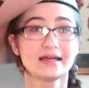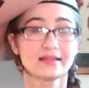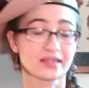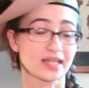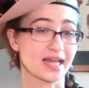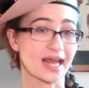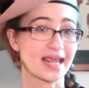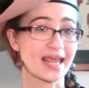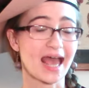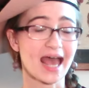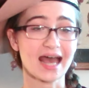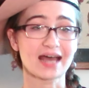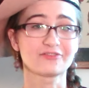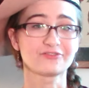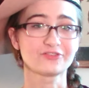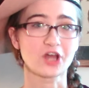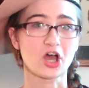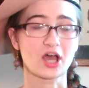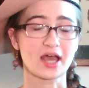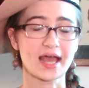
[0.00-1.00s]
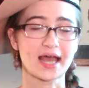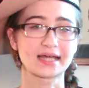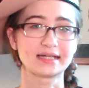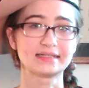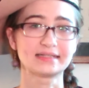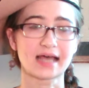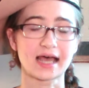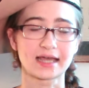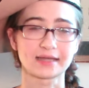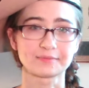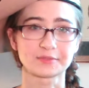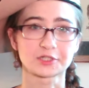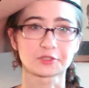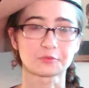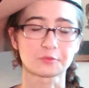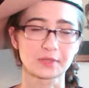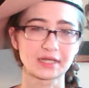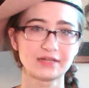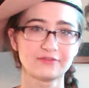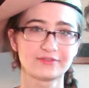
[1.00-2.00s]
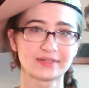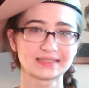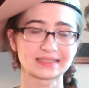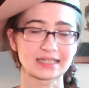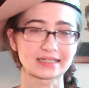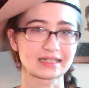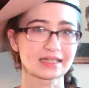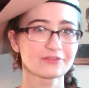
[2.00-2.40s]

that I have not had time to revisit.